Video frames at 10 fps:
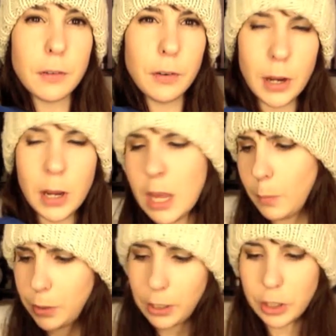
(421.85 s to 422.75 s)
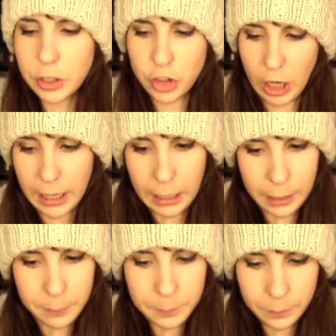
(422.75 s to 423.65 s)
me forever. They're a
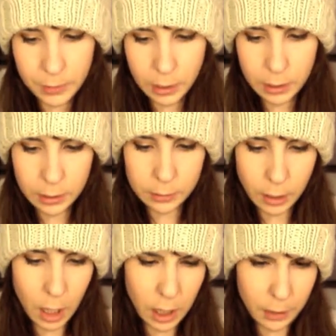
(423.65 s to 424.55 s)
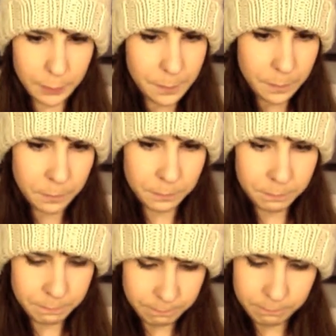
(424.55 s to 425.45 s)
jegging um,
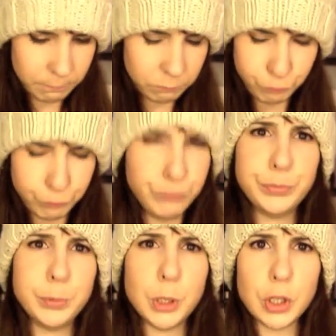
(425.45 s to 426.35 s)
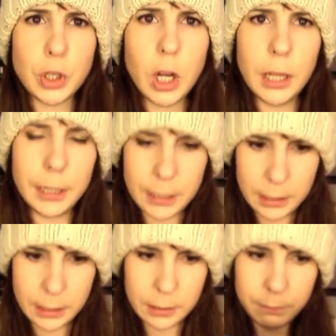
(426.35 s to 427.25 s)
what do you call it, uh,